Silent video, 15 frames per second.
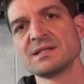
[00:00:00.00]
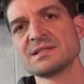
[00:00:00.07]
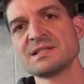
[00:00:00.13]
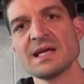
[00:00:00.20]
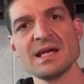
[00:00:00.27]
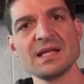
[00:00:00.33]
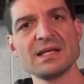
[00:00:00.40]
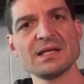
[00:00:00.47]

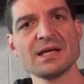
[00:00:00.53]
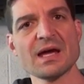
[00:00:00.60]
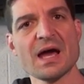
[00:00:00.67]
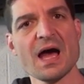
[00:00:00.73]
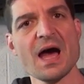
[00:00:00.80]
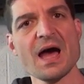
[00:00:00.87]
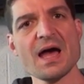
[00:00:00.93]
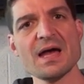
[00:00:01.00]
tanning a
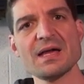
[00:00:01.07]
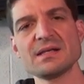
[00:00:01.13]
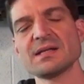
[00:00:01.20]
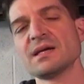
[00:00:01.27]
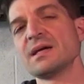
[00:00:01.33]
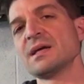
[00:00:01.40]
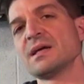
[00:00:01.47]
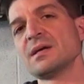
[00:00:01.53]
hide
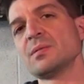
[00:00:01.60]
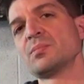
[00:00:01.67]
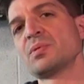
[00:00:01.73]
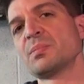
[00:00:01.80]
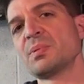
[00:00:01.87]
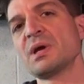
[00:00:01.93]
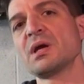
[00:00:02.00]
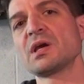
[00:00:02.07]
and
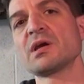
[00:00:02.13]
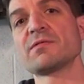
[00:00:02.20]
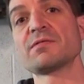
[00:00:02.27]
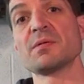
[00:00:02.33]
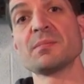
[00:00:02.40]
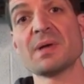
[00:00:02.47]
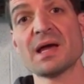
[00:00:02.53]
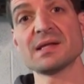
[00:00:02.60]
preparing it
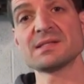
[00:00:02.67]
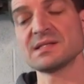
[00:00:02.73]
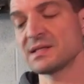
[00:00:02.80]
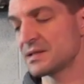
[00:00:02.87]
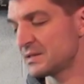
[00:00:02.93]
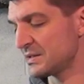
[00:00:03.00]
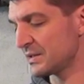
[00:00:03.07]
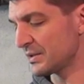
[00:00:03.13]
for
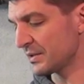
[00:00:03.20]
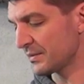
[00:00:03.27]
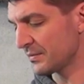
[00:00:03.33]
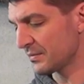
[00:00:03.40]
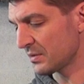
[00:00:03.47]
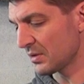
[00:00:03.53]
mounting a deer,